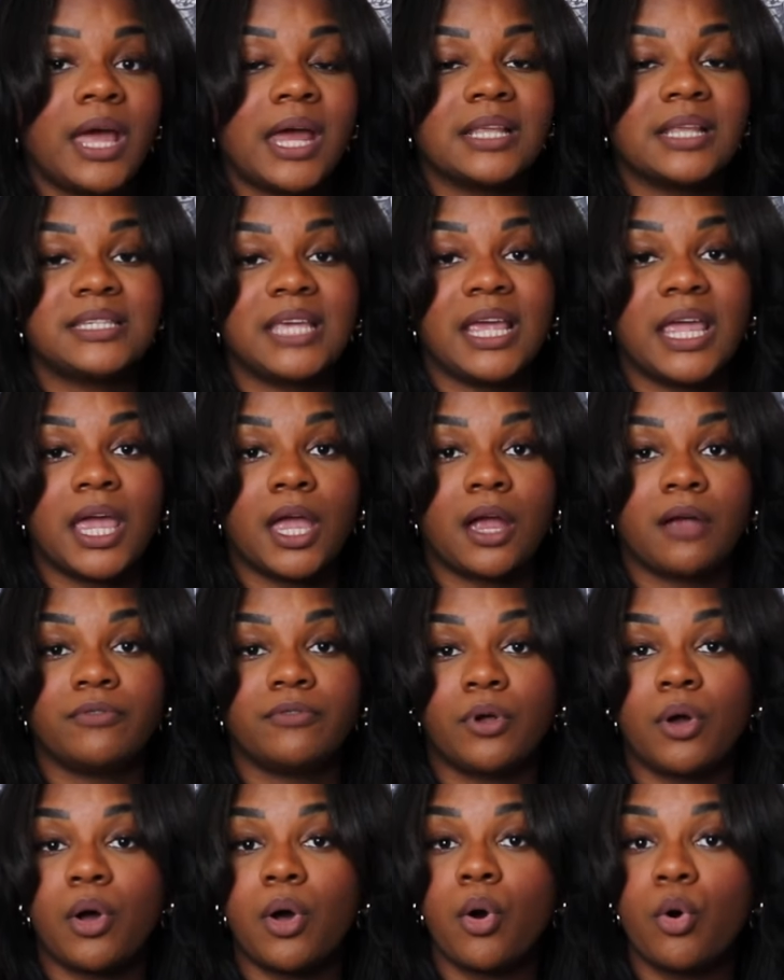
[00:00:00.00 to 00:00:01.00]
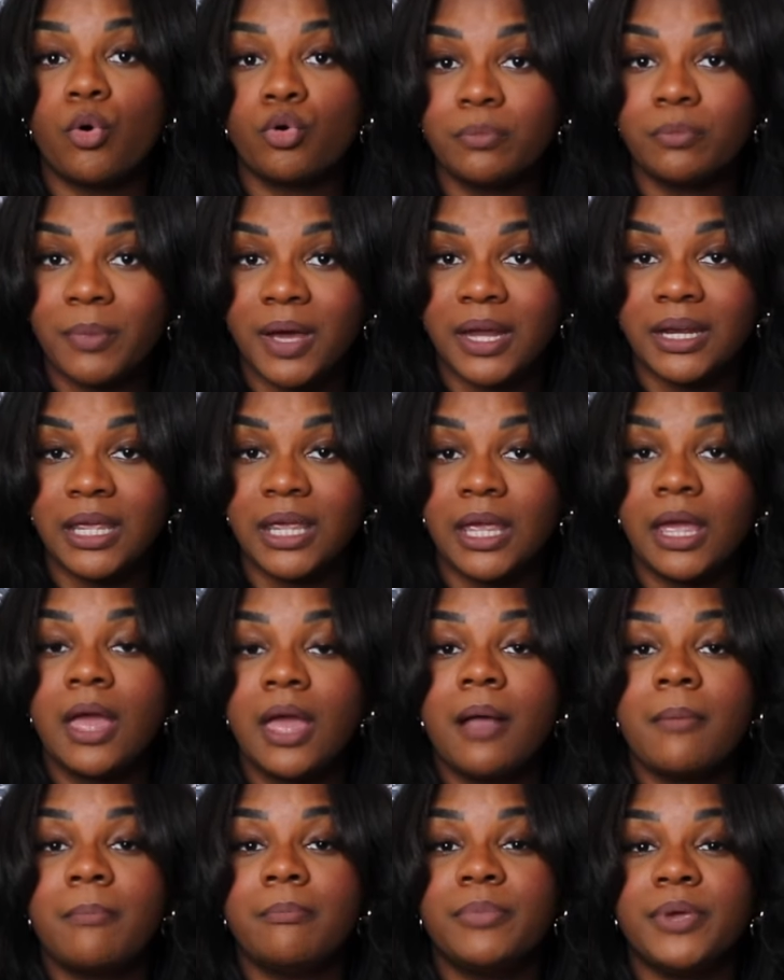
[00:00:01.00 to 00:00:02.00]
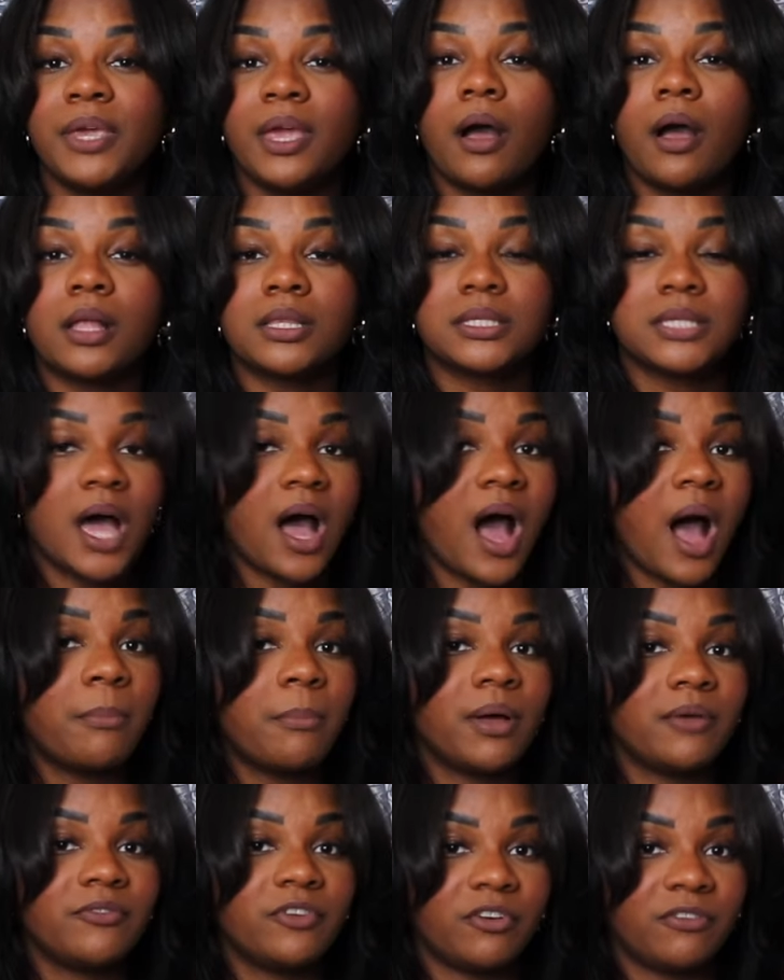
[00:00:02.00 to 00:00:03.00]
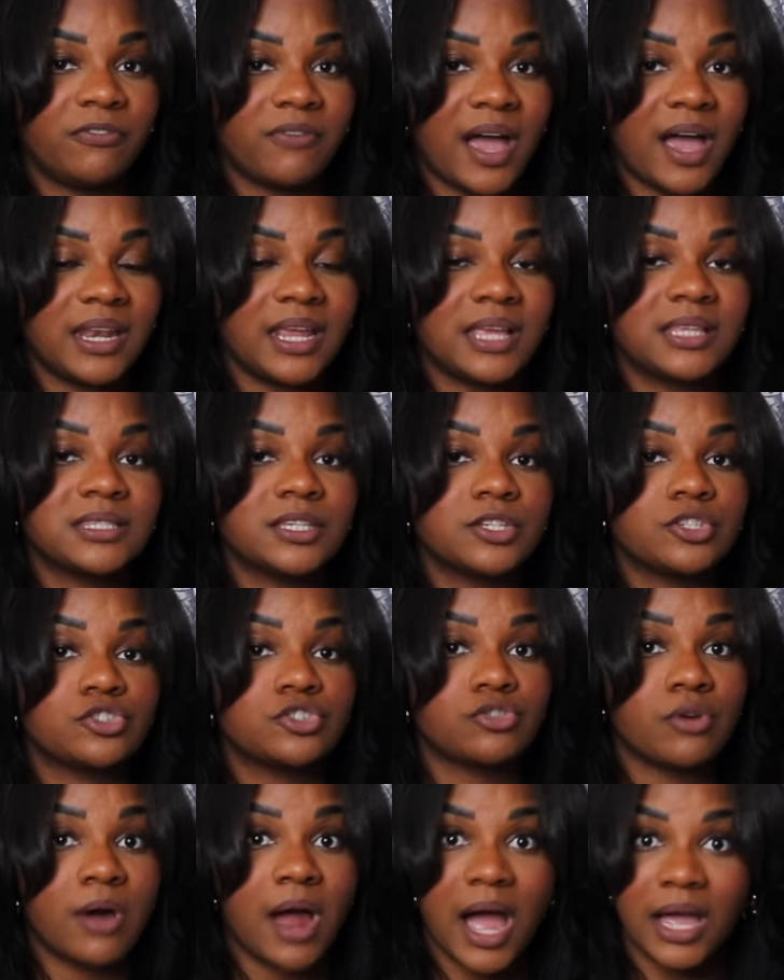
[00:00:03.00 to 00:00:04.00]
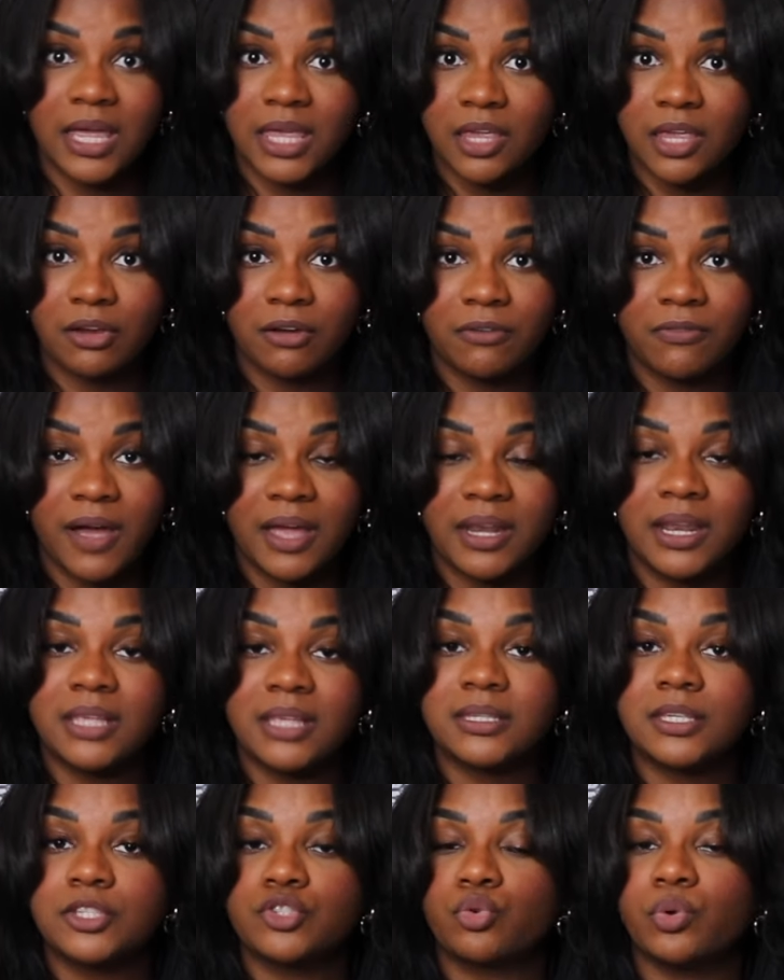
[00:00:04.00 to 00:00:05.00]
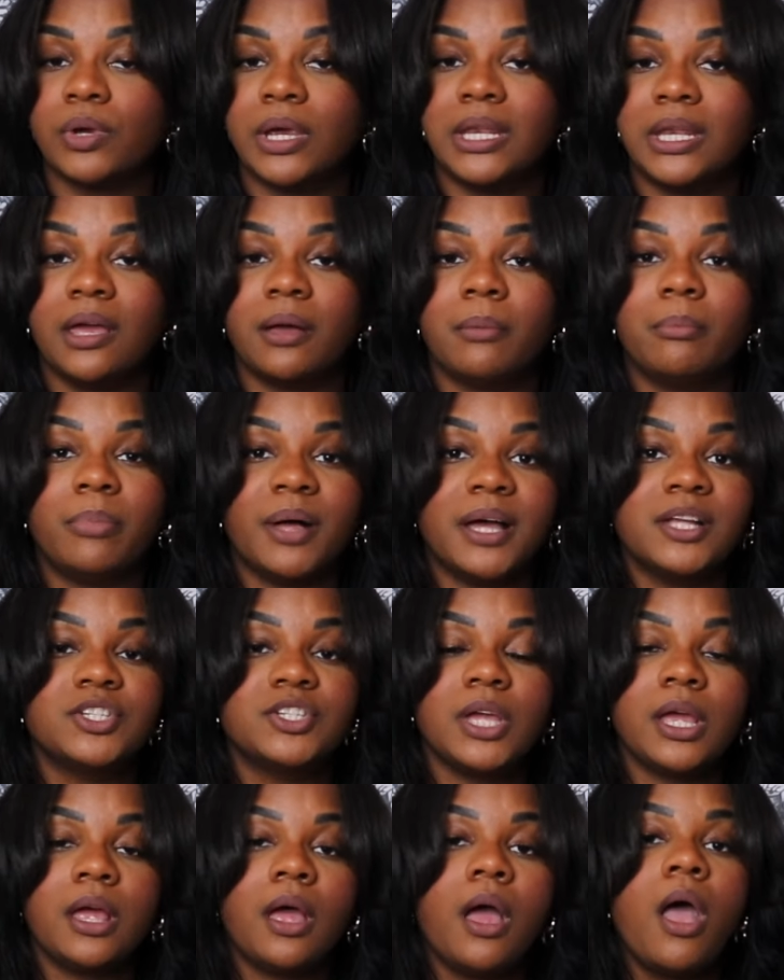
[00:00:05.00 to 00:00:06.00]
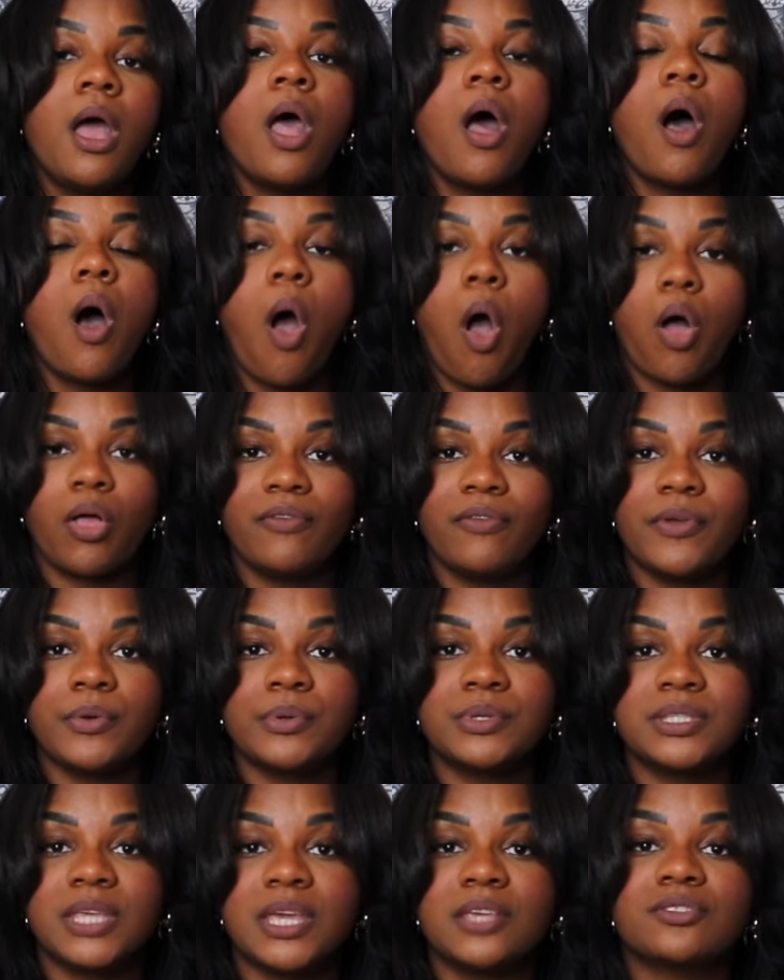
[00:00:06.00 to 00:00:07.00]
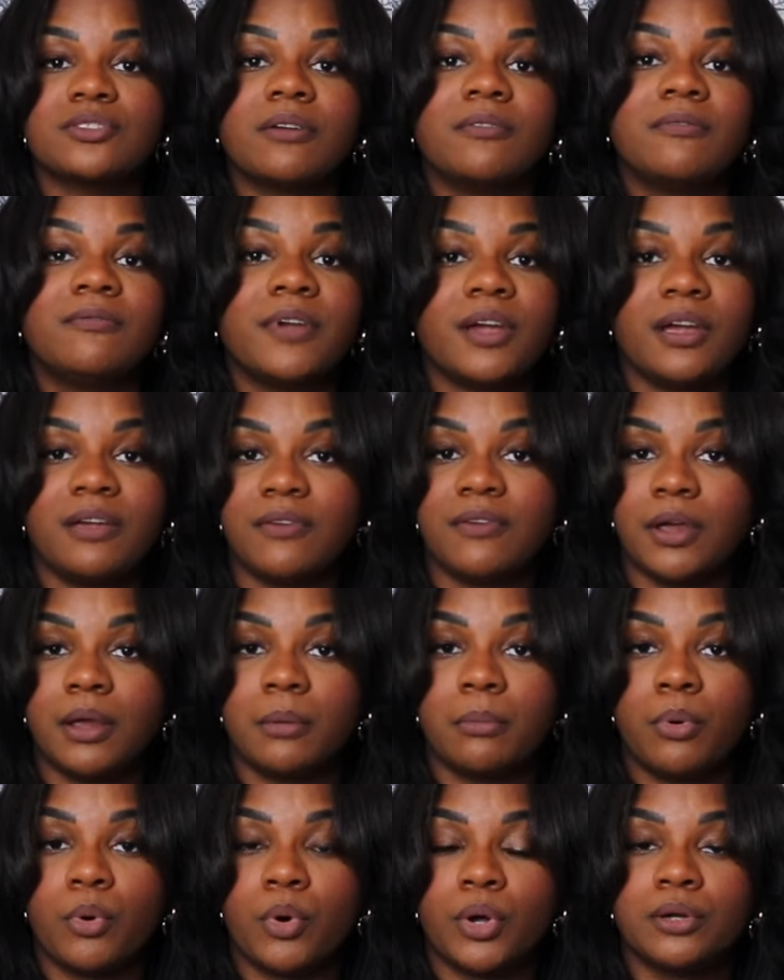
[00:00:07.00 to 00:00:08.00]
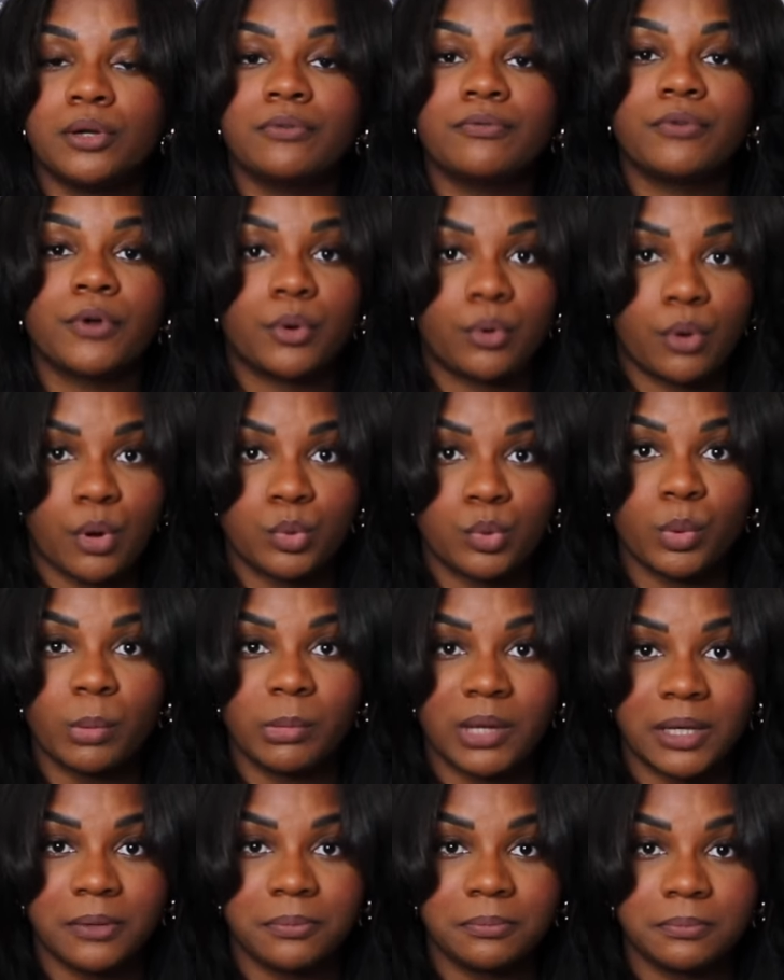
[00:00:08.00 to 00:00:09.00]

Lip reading: how to take care of your own money, being on top of your finances, tracking your finances, creating a budget, all of those things are very, very important for grown women.